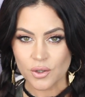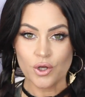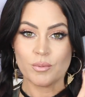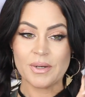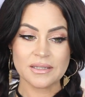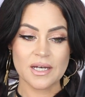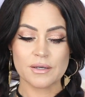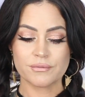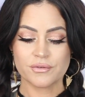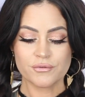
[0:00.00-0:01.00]
all my
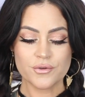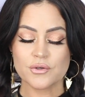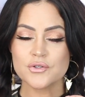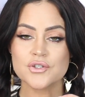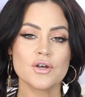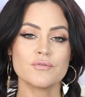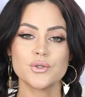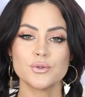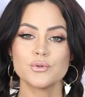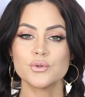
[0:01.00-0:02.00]
life? For those of
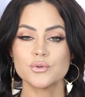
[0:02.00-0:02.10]
you